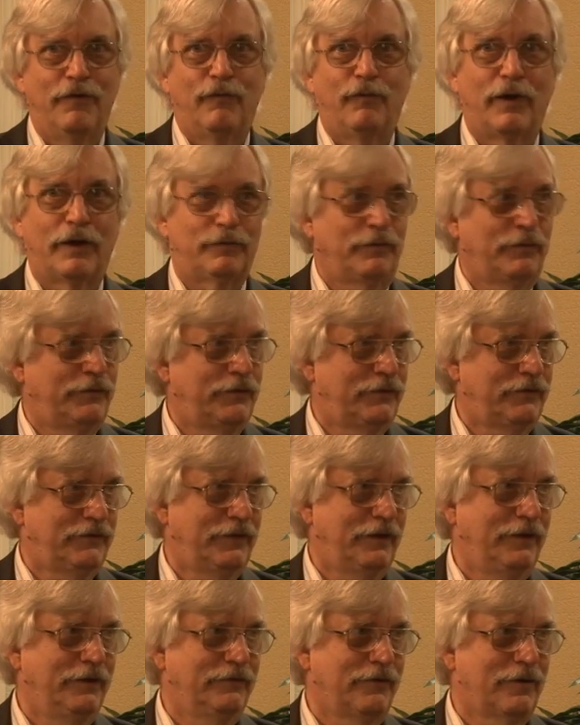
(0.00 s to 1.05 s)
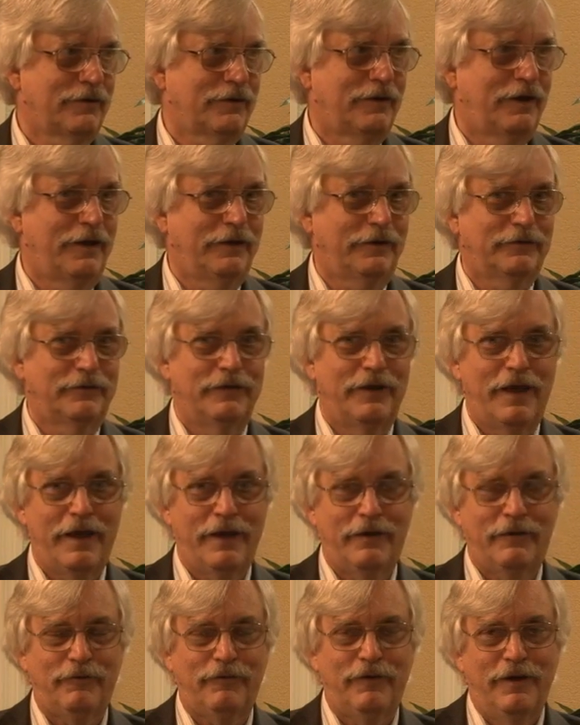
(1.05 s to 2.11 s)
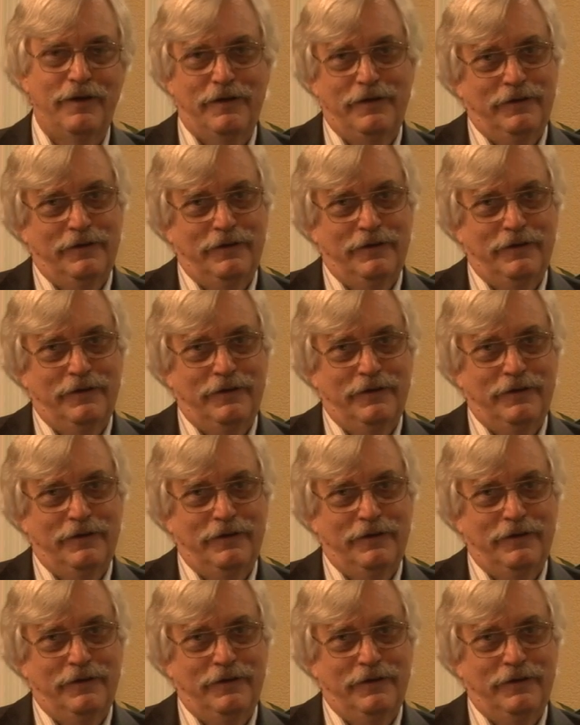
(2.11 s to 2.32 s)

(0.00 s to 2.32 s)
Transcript: what would the scene look like now?